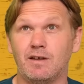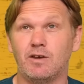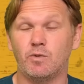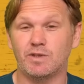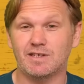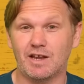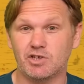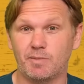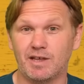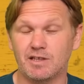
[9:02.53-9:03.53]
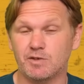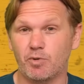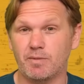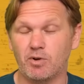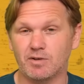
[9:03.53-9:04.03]
with Sacha being the
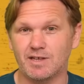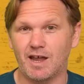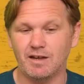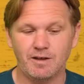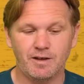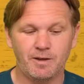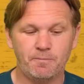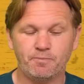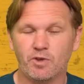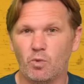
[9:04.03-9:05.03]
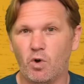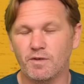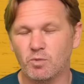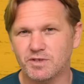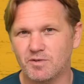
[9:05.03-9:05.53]
Springbok 10,
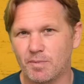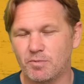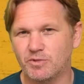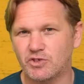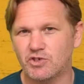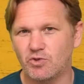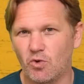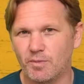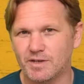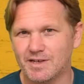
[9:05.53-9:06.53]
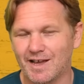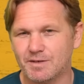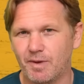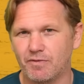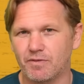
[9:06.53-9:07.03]
what's going to happen with the Stormers next
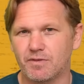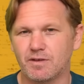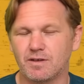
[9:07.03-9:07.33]
month?